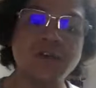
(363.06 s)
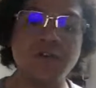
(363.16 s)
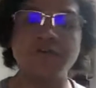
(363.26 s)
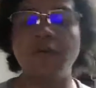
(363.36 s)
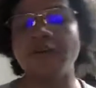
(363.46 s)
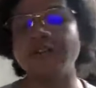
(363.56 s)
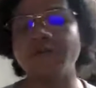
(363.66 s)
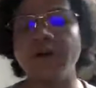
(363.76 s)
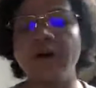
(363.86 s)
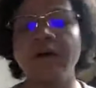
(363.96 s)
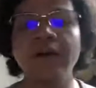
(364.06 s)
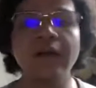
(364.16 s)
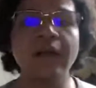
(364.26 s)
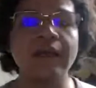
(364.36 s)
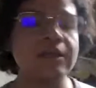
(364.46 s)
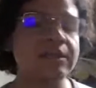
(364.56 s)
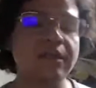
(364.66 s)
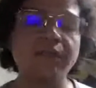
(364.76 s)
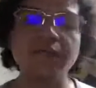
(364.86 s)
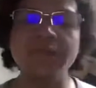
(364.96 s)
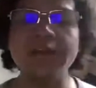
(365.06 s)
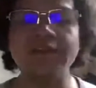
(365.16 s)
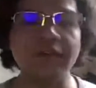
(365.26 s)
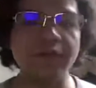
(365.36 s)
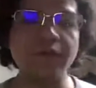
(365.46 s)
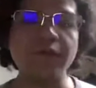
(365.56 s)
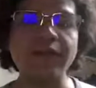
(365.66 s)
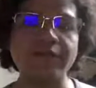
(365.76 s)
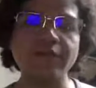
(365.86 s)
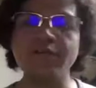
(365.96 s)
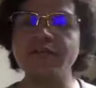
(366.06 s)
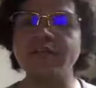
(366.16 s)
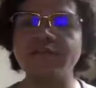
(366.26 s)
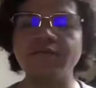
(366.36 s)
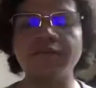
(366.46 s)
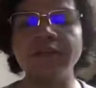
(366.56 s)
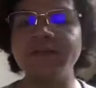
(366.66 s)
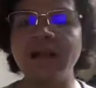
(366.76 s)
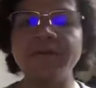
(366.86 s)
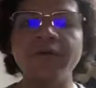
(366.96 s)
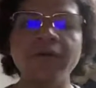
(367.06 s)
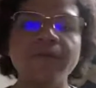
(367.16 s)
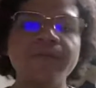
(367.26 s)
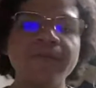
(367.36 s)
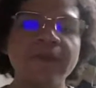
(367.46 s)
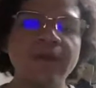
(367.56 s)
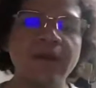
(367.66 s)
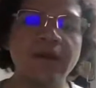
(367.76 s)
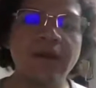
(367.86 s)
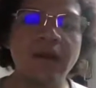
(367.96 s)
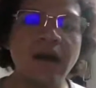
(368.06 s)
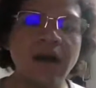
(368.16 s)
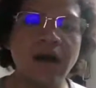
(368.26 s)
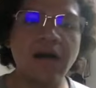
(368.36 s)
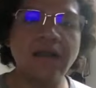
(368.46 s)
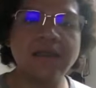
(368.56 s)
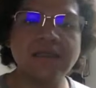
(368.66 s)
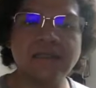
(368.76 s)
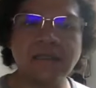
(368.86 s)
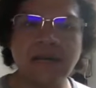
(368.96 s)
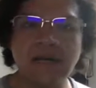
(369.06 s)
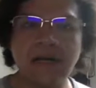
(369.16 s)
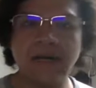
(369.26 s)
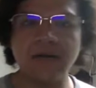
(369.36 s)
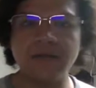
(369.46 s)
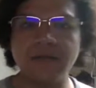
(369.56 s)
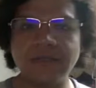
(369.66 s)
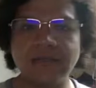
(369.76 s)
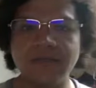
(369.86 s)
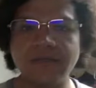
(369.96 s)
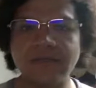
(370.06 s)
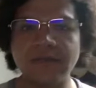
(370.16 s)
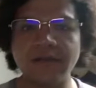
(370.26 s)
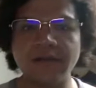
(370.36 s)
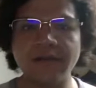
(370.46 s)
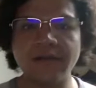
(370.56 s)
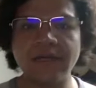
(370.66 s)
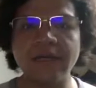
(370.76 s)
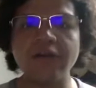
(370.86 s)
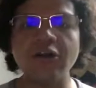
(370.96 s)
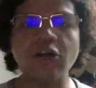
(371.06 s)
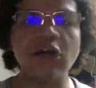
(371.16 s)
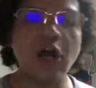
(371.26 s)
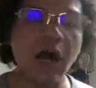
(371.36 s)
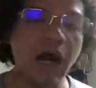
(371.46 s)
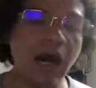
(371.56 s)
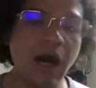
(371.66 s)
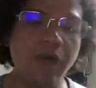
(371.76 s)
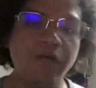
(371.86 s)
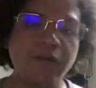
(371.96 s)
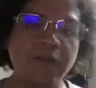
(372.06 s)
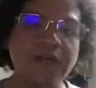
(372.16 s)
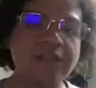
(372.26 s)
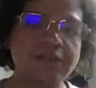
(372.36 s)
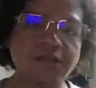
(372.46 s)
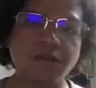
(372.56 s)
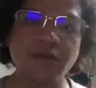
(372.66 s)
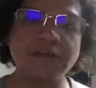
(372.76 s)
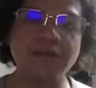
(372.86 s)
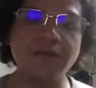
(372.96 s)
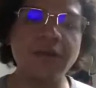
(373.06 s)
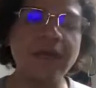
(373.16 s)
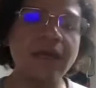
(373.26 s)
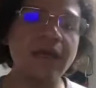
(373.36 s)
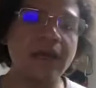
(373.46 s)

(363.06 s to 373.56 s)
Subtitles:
other folks as well, because the information that we bring to you is really valuable. Let's cover the topics that are going to be here for the rest of the week.